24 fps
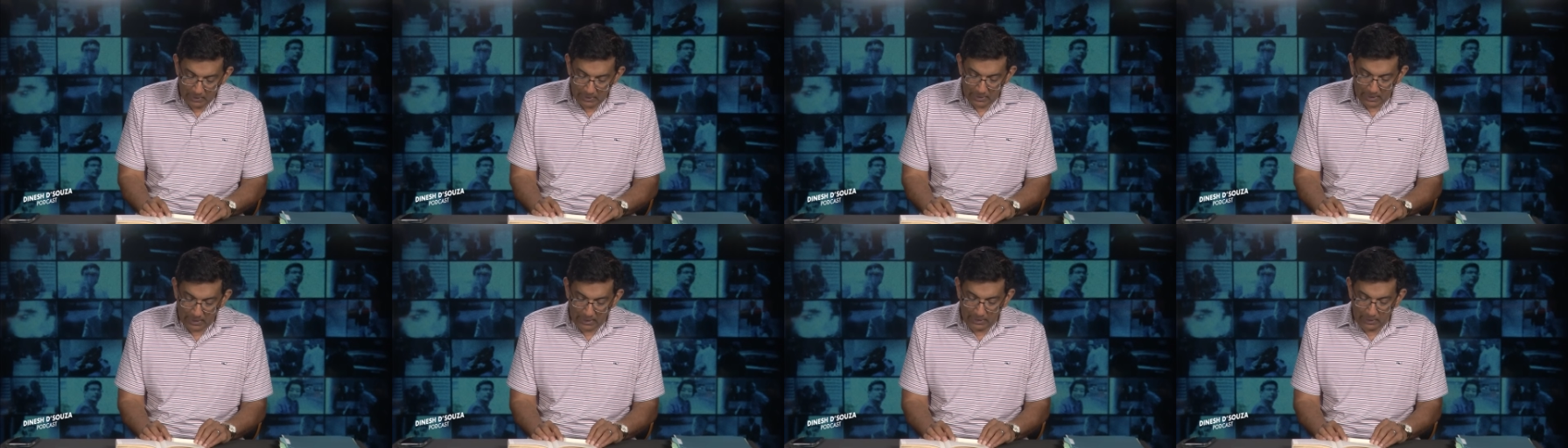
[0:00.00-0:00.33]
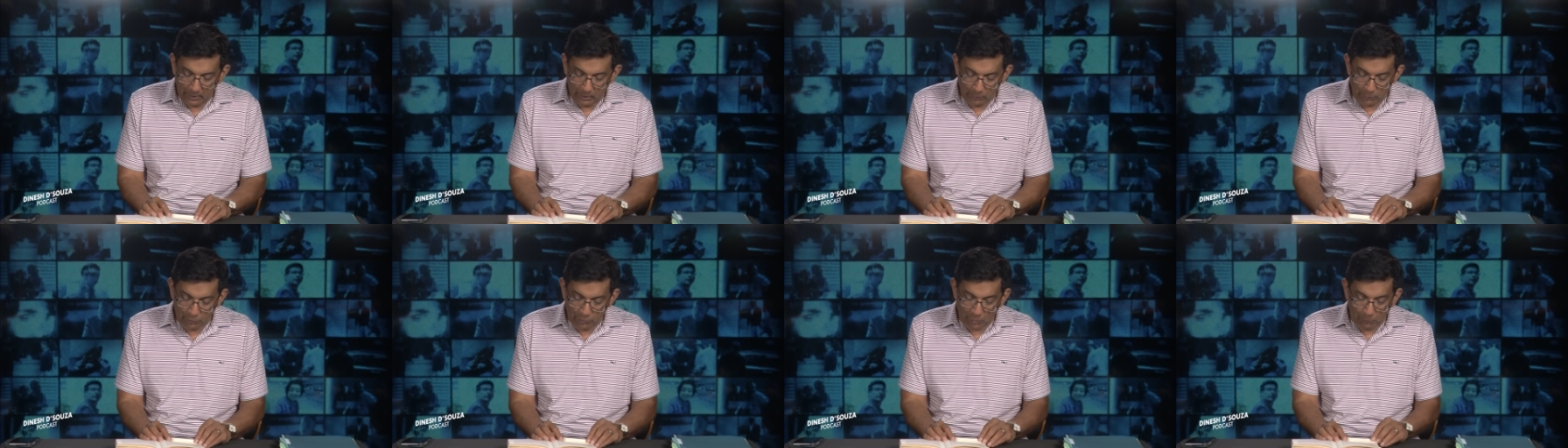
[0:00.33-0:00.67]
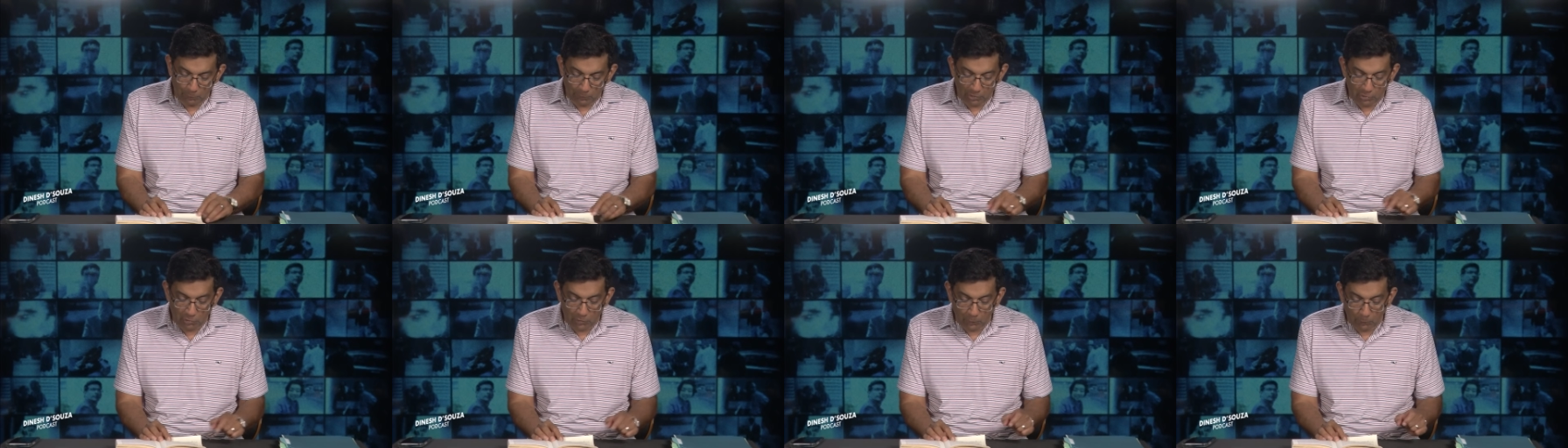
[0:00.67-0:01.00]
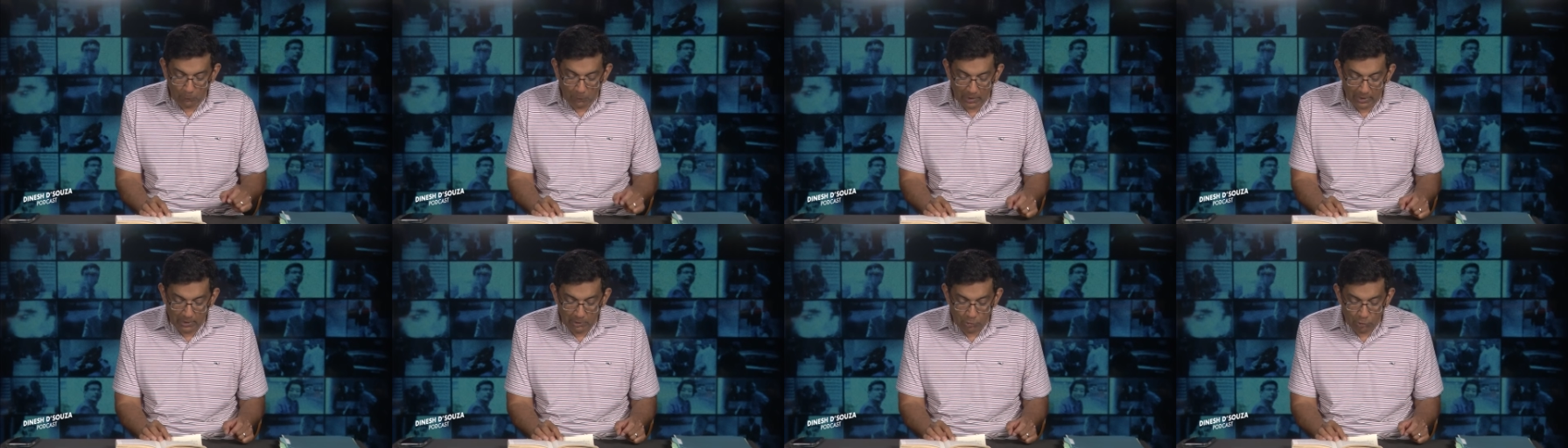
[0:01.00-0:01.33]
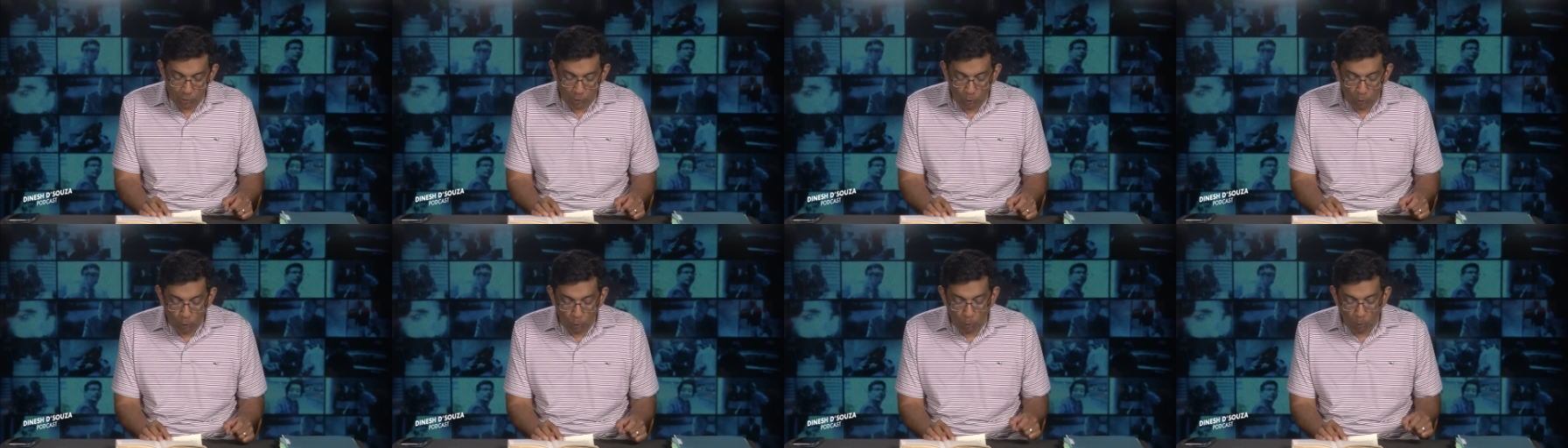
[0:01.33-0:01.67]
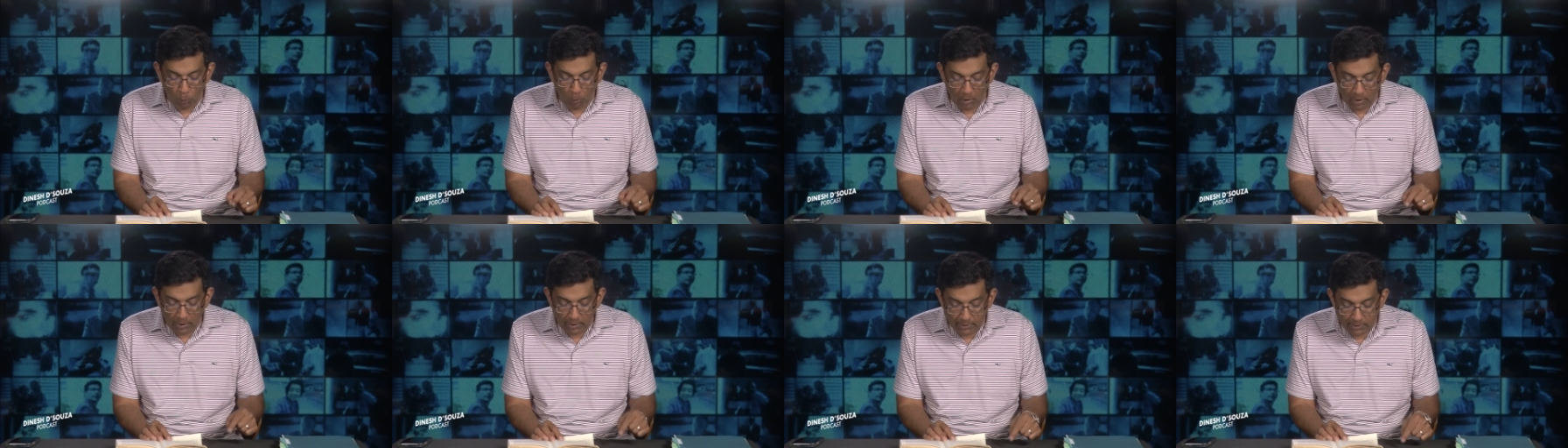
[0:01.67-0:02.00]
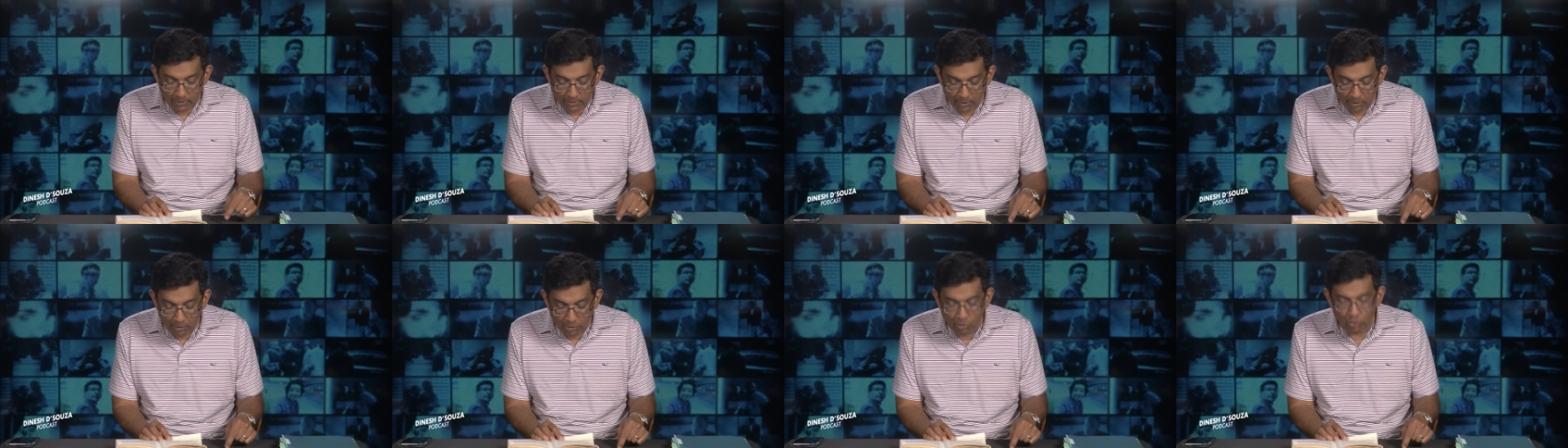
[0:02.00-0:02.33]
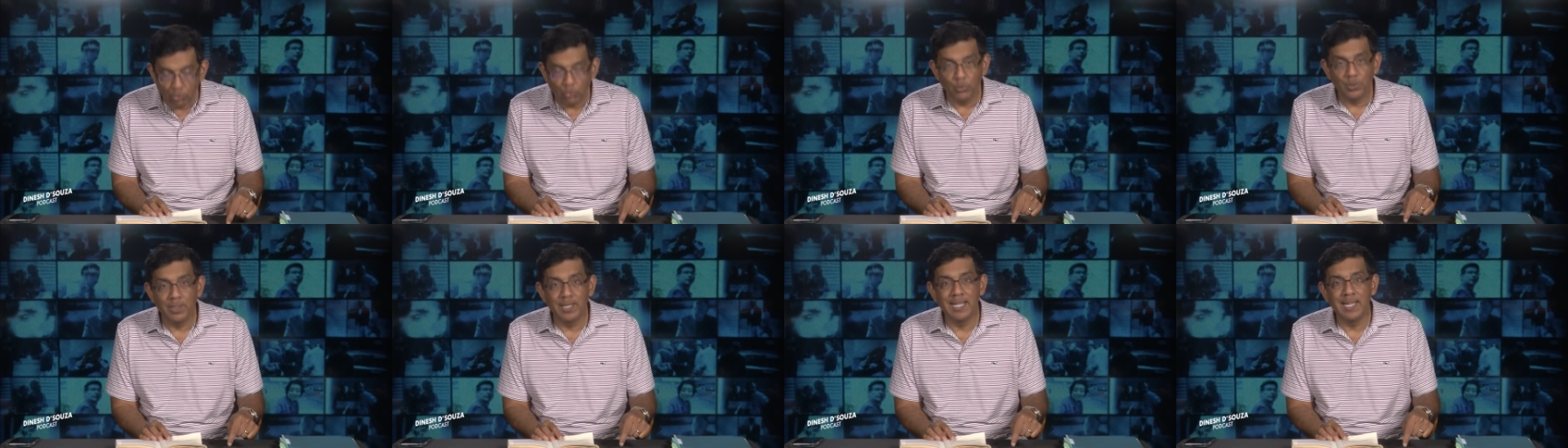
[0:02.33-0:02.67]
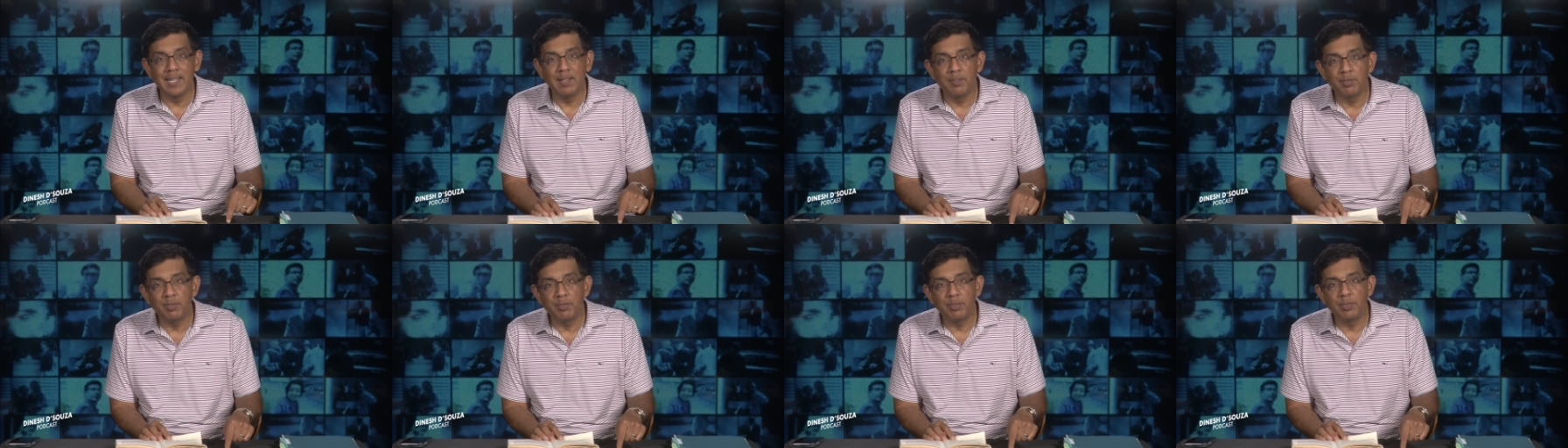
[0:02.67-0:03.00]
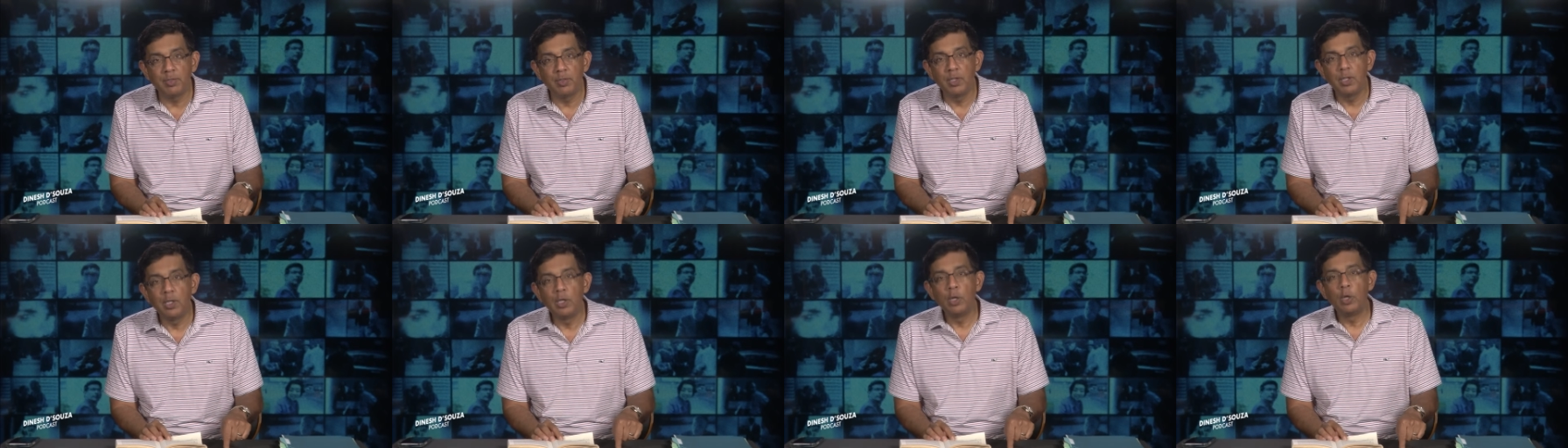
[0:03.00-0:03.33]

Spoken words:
And he goes, it was the ones who wanted to live